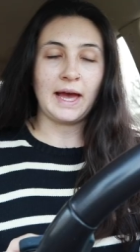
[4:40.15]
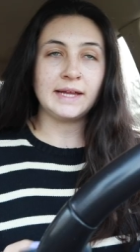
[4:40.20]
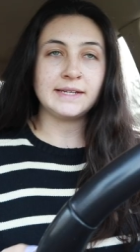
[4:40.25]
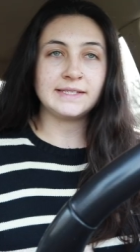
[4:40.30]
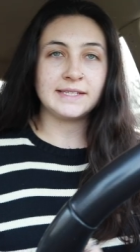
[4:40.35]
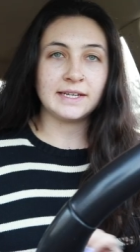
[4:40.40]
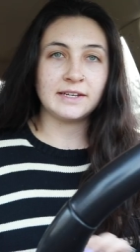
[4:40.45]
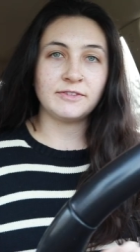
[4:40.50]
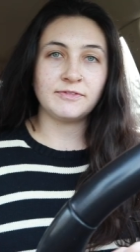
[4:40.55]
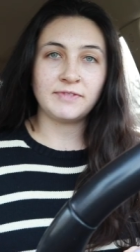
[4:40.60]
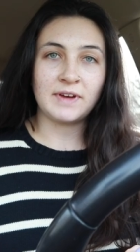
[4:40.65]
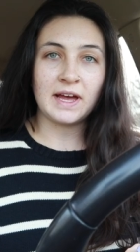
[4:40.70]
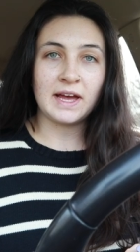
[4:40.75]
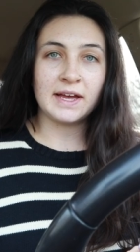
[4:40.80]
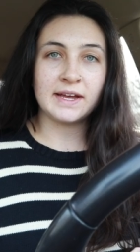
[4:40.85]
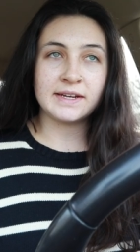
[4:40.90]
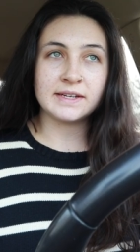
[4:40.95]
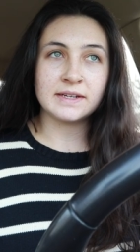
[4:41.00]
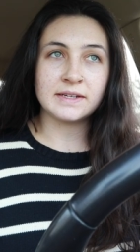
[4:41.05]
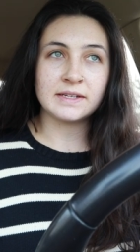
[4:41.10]
I did
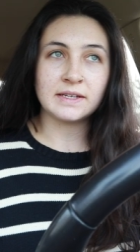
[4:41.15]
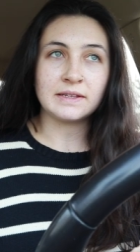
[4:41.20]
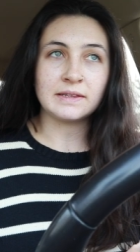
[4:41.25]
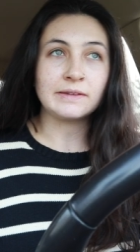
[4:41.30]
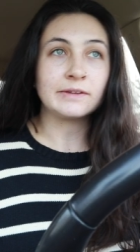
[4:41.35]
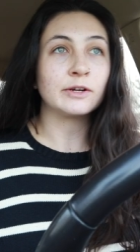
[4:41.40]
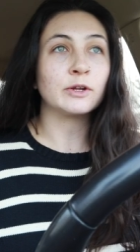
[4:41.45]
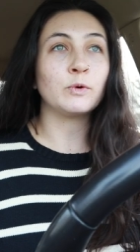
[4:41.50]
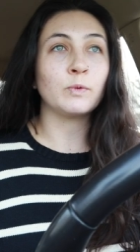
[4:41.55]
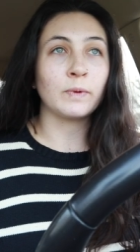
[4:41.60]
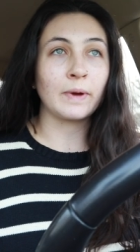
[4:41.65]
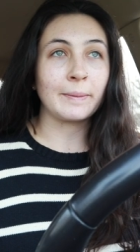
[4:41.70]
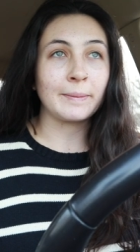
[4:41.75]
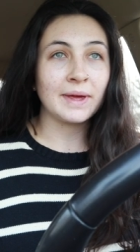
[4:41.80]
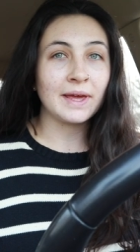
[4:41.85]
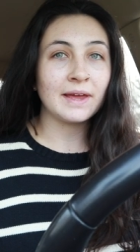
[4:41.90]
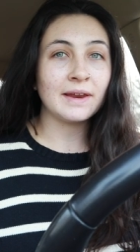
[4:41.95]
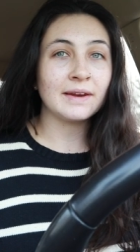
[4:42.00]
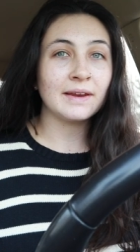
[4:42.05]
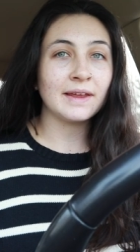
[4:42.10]
find Little
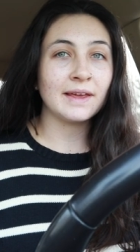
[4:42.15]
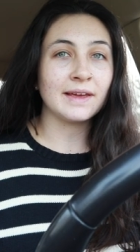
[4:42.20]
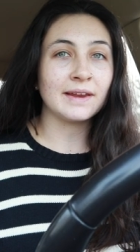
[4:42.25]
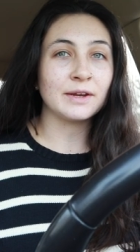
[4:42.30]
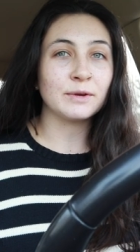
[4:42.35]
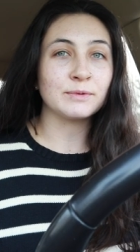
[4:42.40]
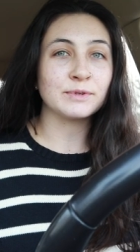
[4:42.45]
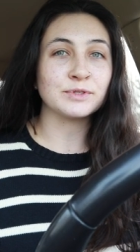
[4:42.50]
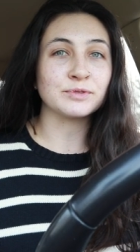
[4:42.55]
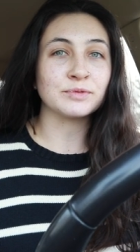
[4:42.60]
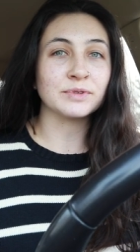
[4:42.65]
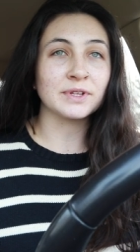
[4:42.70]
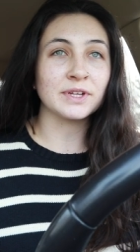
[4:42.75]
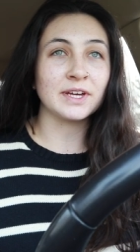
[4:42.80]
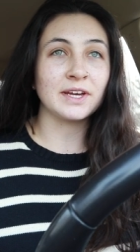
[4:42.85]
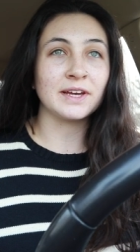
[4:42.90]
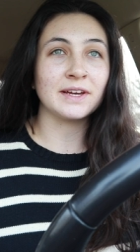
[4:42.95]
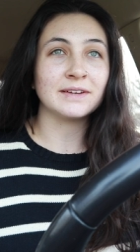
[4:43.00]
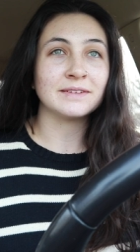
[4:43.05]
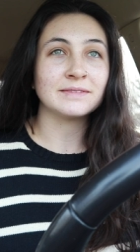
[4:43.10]
Women and it was
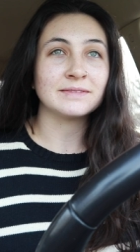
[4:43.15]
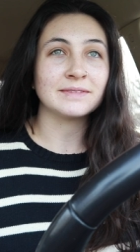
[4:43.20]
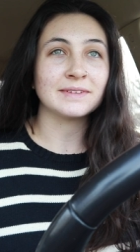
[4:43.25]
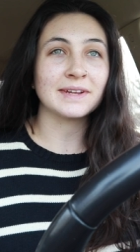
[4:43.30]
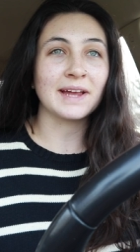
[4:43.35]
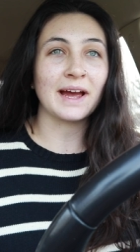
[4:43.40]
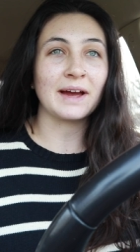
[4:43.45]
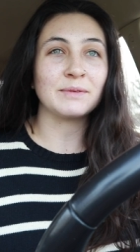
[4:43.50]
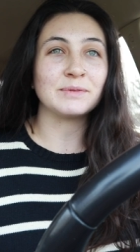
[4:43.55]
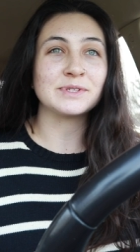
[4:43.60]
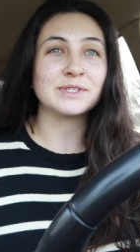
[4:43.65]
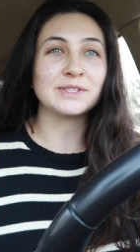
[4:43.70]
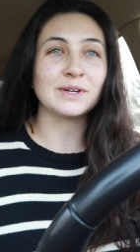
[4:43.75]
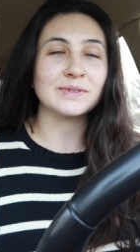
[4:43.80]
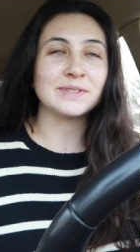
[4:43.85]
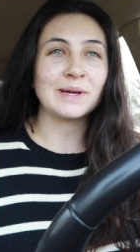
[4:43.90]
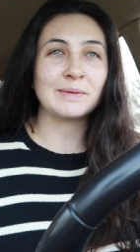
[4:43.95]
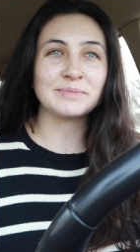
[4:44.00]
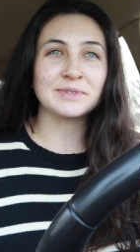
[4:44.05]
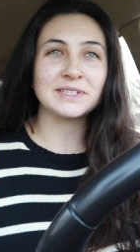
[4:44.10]
really, like I was
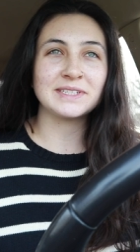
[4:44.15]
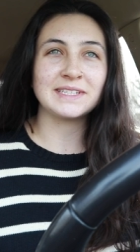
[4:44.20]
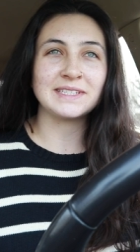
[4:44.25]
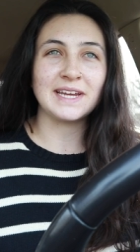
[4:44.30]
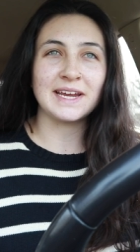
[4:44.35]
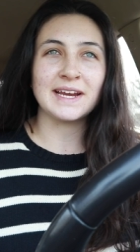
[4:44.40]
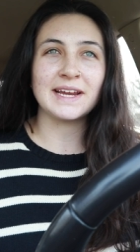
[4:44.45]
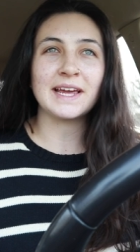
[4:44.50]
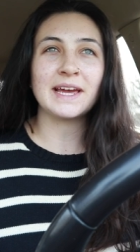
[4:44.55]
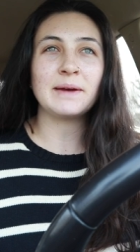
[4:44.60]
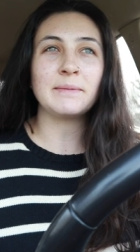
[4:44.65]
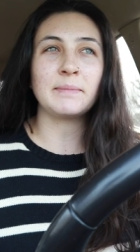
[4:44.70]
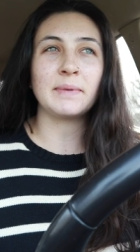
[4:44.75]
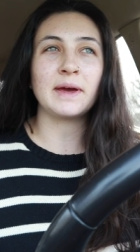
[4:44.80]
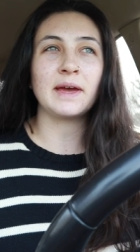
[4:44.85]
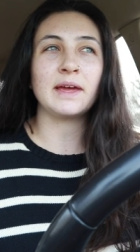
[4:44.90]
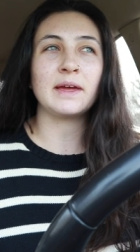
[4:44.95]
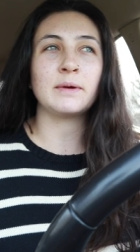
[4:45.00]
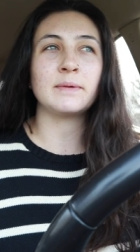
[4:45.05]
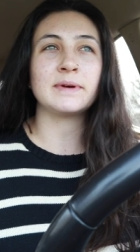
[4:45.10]
so tempted to take it,
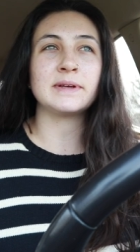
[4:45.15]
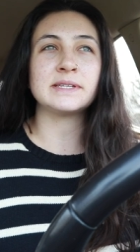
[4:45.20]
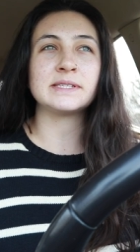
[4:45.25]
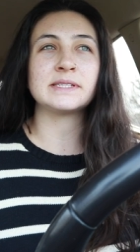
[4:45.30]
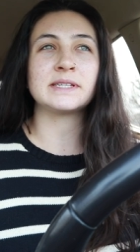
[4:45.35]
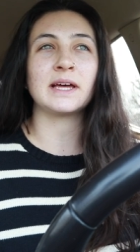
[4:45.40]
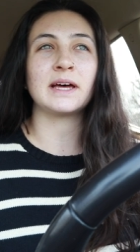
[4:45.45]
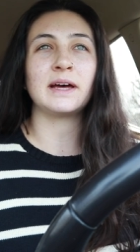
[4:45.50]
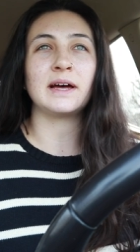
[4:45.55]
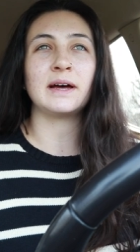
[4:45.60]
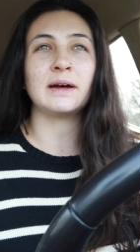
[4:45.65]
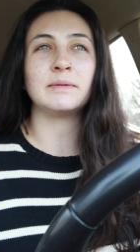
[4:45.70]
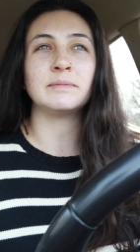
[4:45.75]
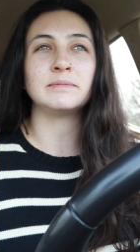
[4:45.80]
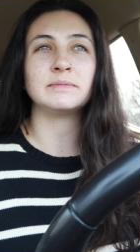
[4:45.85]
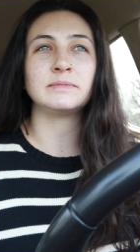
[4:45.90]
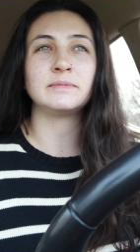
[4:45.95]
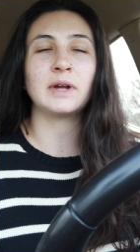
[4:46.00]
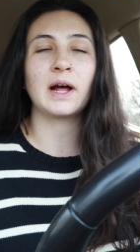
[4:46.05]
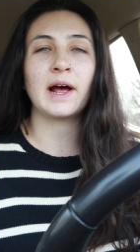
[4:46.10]
but it was
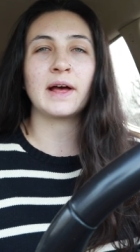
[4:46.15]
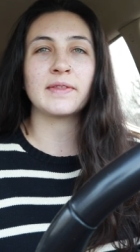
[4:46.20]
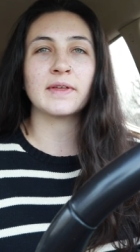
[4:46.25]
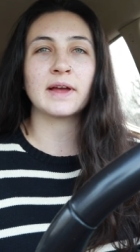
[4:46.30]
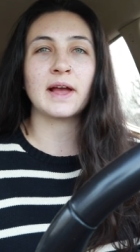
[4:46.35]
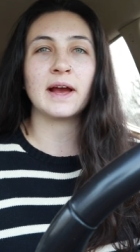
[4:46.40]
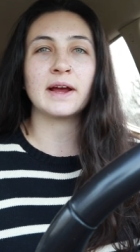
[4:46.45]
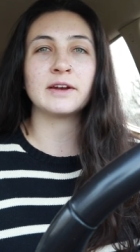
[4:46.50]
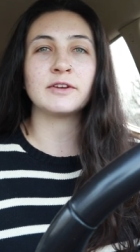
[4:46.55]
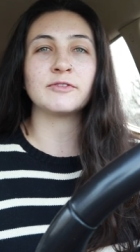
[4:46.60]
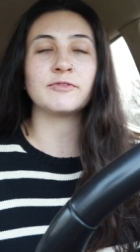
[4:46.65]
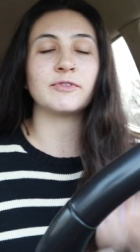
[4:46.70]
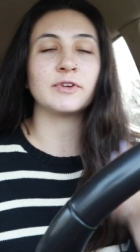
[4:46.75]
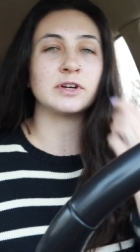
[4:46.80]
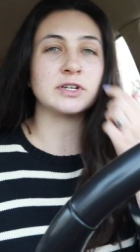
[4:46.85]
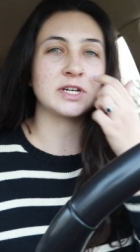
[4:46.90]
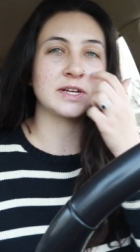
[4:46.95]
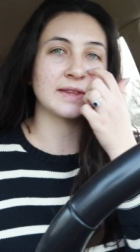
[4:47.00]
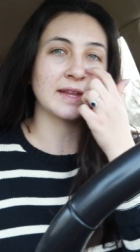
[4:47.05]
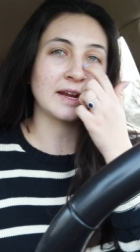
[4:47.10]
um, not the kind of
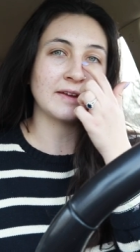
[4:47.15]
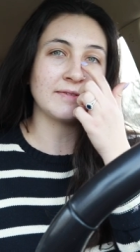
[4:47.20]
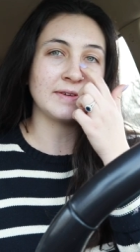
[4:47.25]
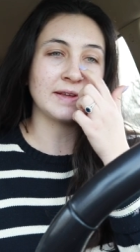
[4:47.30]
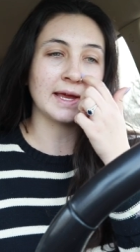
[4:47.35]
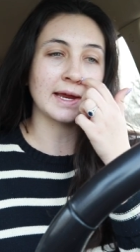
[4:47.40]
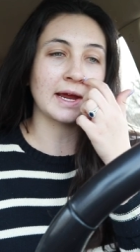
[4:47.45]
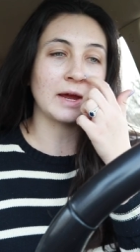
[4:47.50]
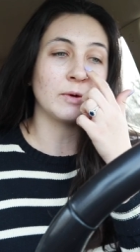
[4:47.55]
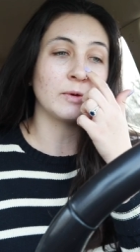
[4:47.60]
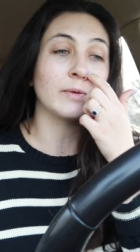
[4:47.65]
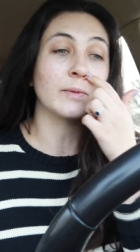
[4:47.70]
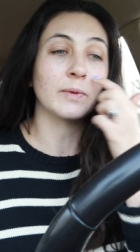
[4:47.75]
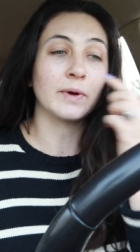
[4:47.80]
version that I feel like I would